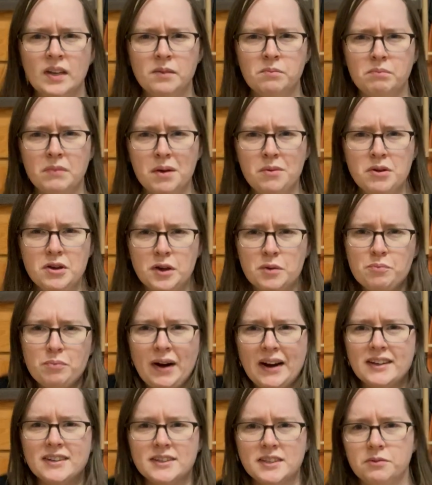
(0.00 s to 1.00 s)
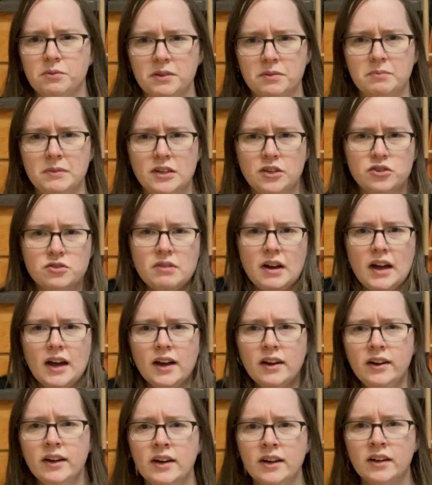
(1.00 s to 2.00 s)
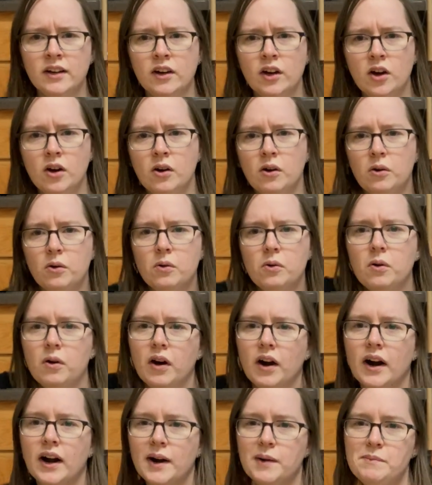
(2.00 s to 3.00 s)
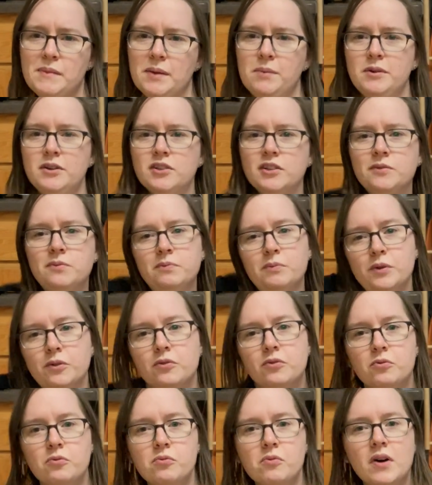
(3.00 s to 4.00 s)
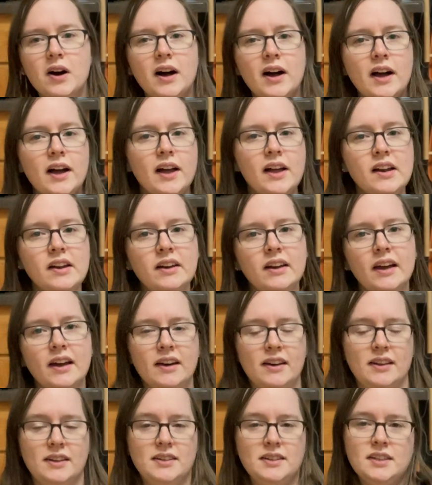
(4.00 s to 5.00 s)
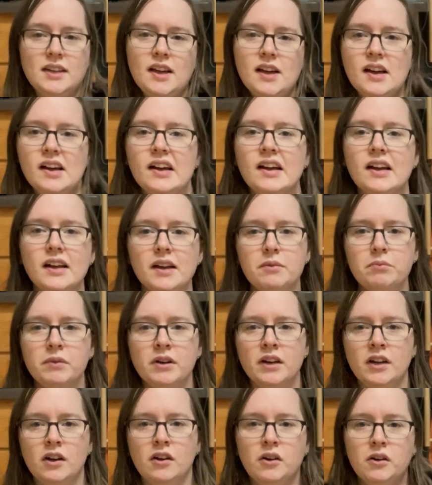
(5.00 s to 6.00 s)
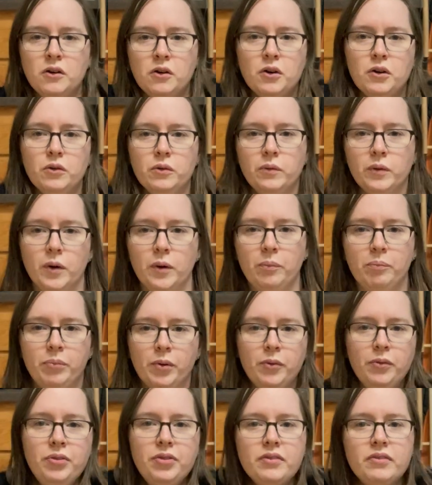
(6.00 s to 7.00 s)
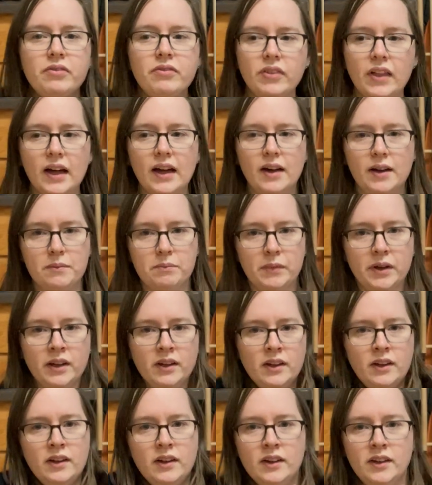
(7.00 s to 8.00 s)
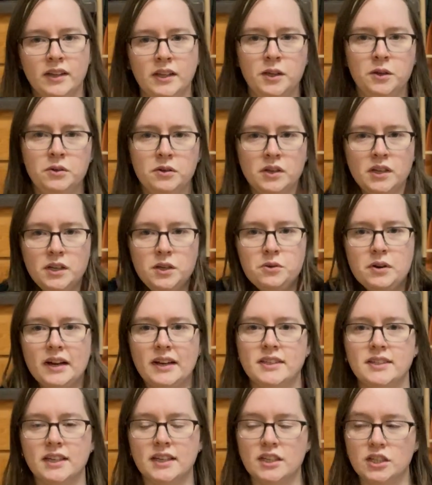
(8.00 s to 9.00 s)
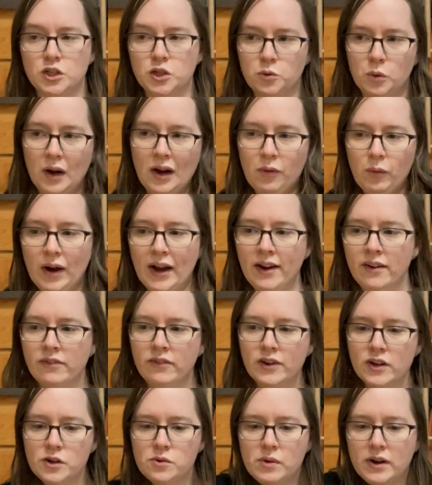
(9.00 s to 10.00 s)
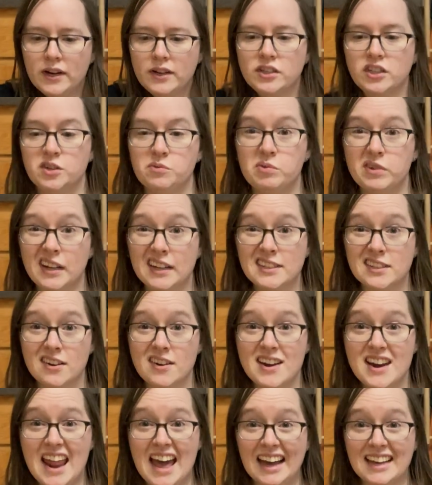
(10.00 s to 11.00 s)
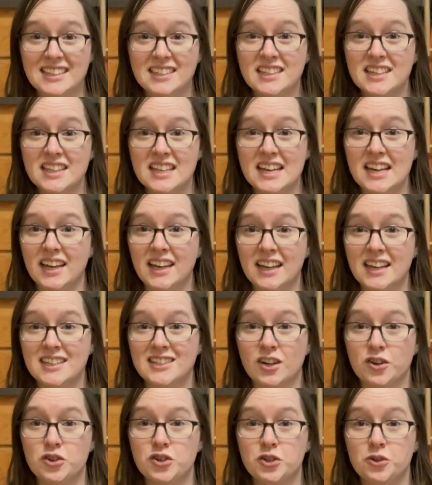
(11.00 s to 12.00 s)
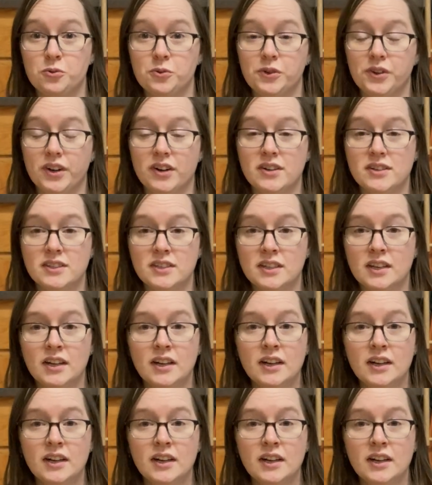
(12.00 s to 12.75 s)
Maybe you can practice with me. Shrug, or maybe just move one at a time, or roll both of them. You guys can do however you want to do, but that's our next thing, is our shoulders.